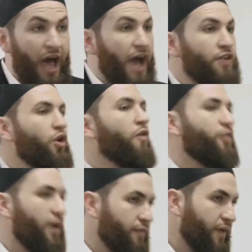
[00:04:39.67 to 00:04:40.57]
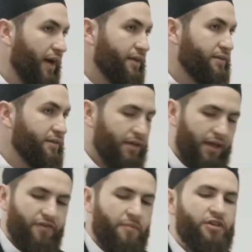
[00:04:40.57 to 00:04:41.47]
I know for a fact
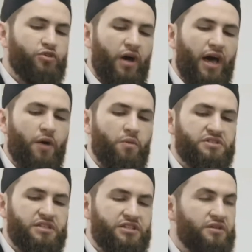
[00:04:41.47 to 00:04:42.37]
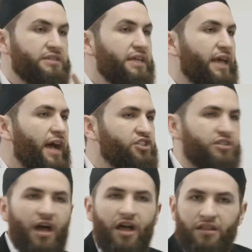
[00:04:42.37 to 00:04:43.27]
if I made dua, I was sincere and take
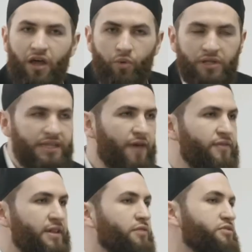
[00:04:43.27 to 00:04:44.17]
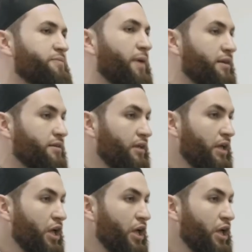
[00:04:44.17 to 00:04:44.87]
action, Allah will definitely respond.